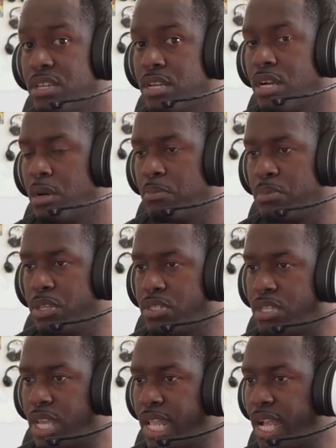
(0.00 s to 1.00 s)
ear cup
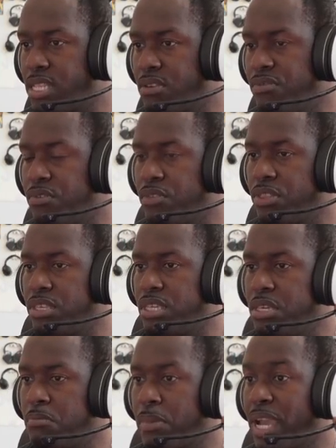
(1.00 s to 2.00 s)
is the connector for
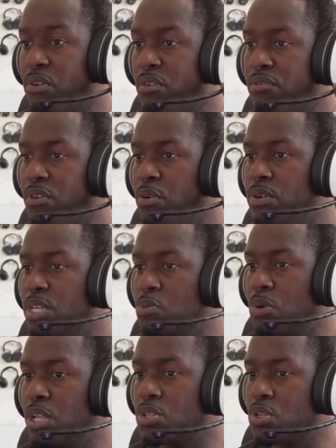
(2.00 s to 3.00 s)
the microphone
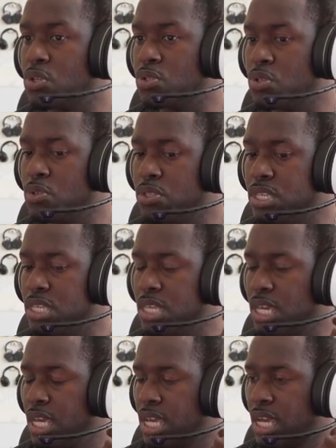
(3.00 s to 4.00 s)
as well as also the